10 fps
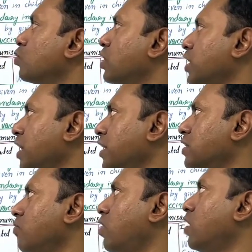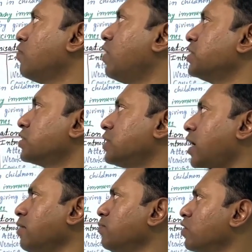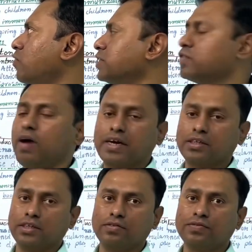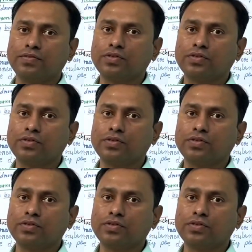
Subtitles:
to create the word first vaccine.